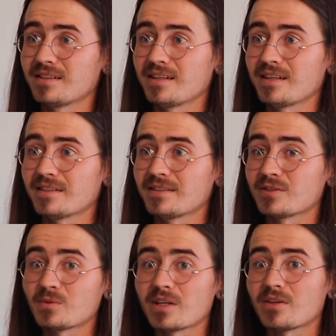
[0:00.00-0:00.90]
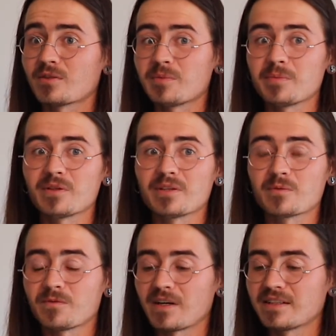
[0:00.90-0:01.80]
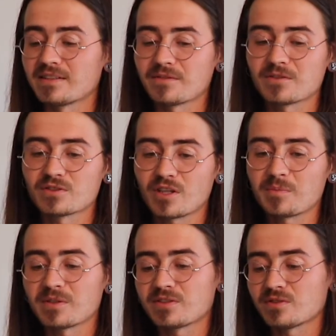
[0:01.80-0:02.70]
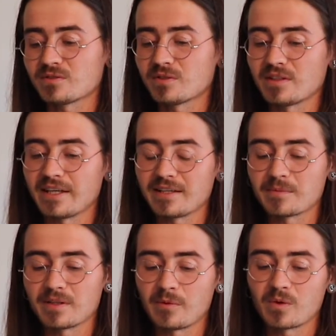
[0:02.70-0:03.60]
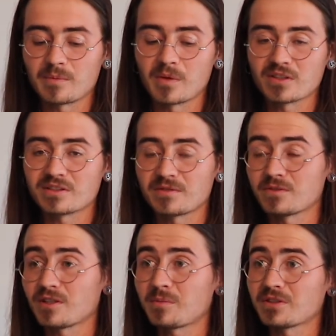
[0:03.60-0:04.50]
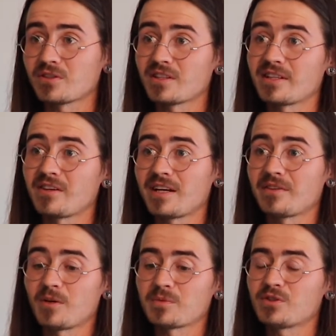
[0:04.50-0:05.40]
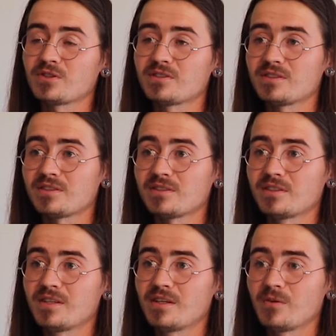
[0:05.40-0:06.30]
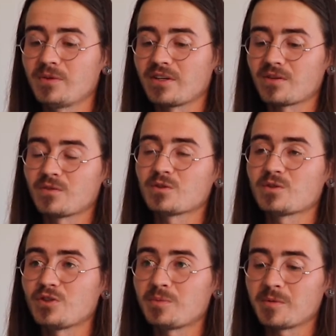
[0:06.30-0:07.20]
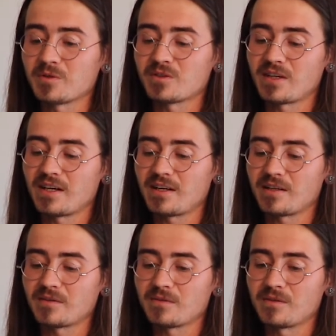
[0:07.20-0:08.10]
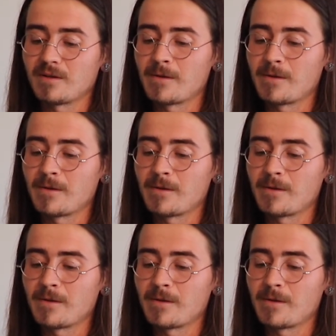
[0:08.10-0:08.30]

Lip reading: And this is why a lot of people then will find different topics. They want to master different topics so that they'll have the opportunity when they converse with new people to have